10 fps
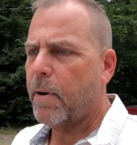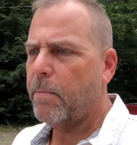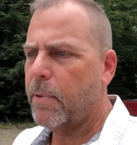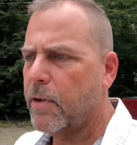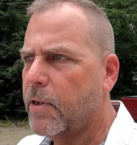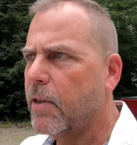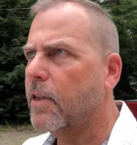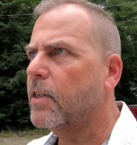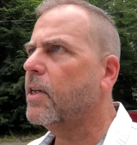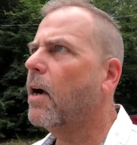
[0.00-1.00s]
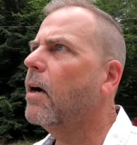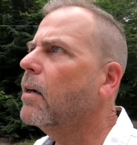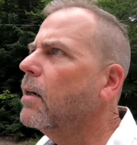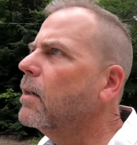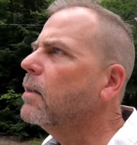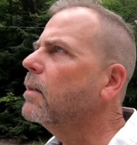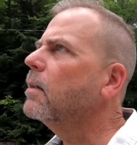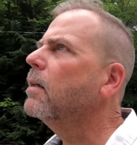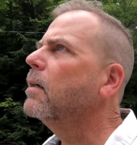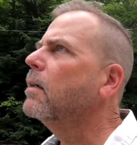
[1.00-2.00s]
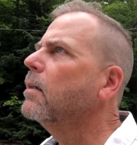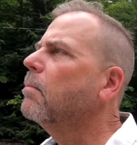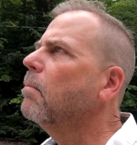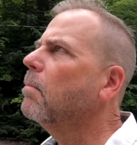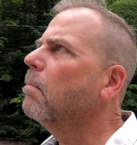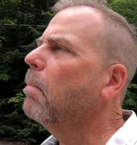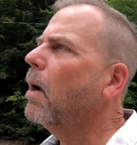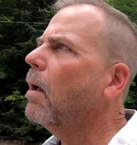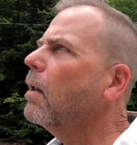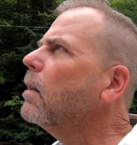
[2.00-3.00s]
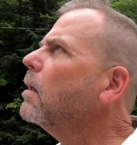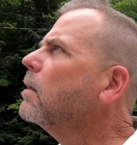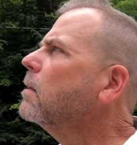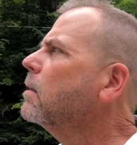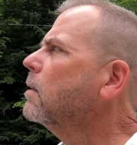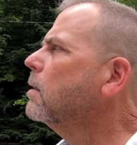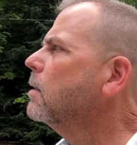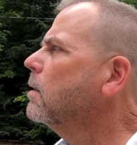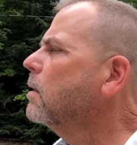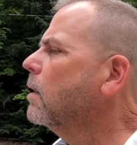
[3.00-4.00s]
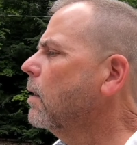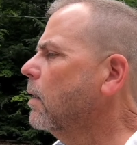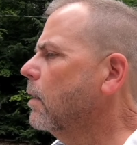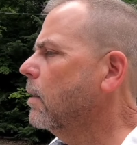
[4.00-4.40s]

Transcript: bumper to the tongue ball. It's